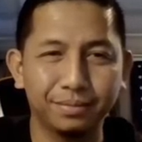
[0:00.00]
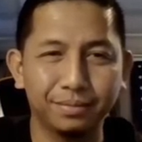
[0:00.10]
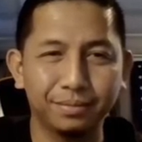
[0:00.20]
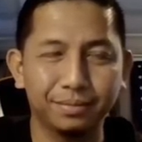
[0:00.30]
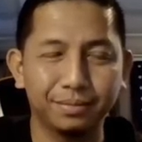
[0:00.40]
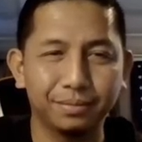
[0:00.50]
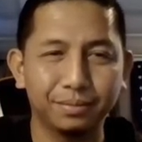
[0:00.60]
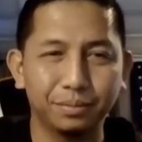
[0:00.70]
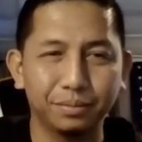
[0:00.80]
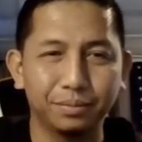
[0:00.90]

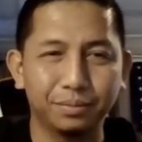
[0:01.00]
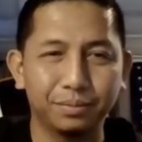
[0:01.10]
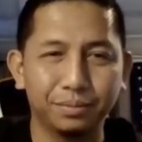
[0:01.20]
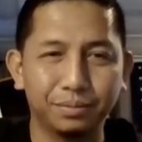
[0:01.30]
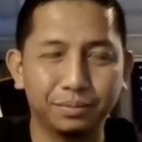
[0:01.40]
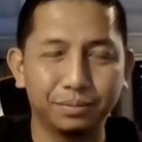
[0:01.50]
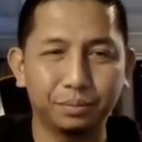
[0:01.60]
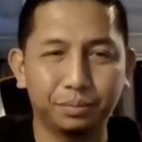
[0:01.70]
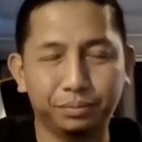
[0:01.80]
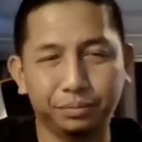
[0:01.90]

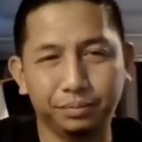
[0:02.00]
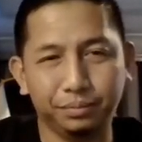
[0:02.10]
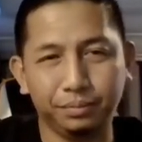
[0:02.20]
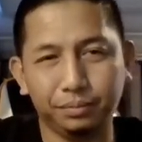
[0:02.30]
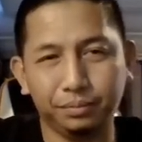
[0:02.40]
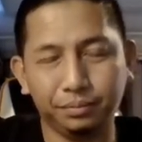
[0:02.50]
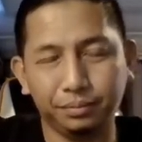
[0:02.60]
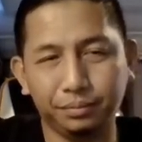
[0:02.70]
[no speech]